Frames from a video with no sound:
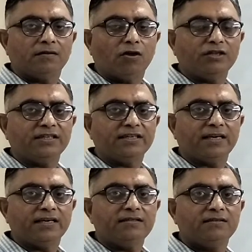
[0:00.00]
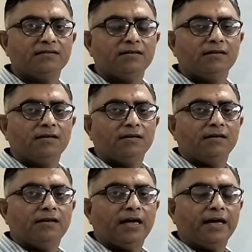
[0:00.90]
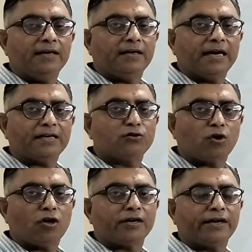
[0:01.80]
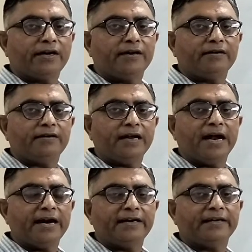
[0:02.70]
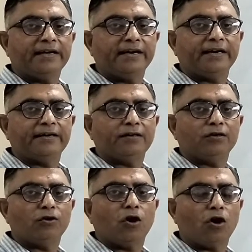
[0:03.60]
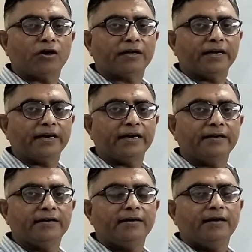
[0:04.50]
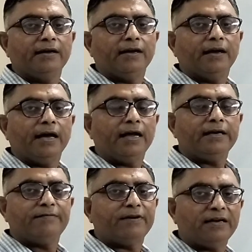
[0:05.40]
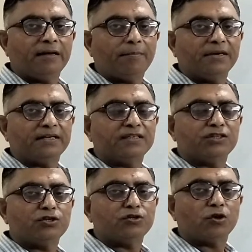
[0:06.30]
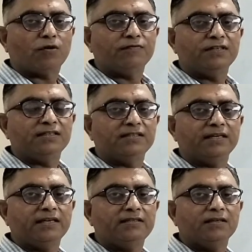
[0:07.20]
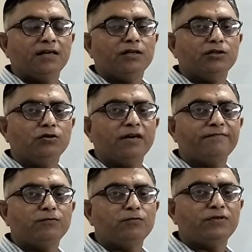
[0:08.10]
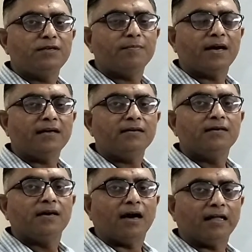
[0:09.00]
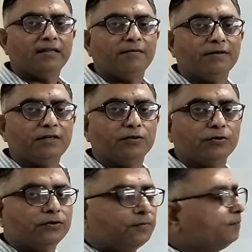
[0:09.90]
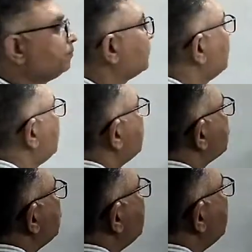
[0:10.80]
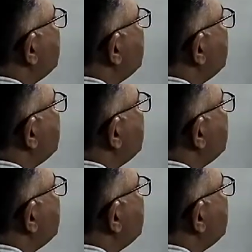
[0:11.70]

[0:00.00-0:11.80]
logic gates like XOR gate, NAND gate, NOR gate and different applications of these gates, you have to see my other videos. So in